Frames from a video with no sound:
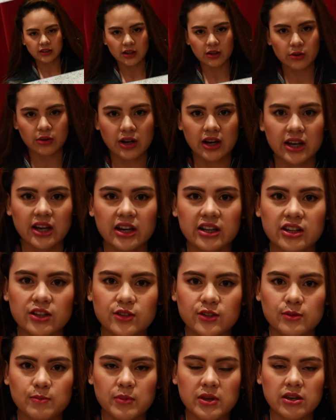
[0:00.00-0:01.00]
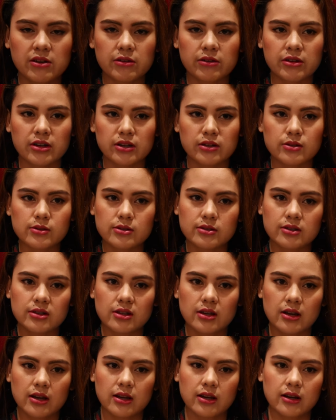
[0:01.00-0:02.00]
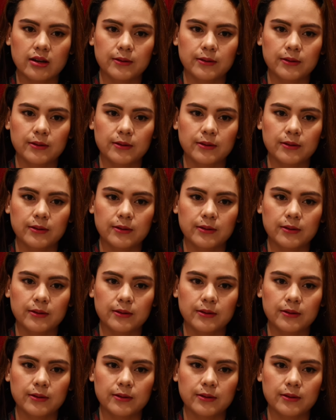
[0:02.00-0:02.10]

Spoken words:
now, I had experienced the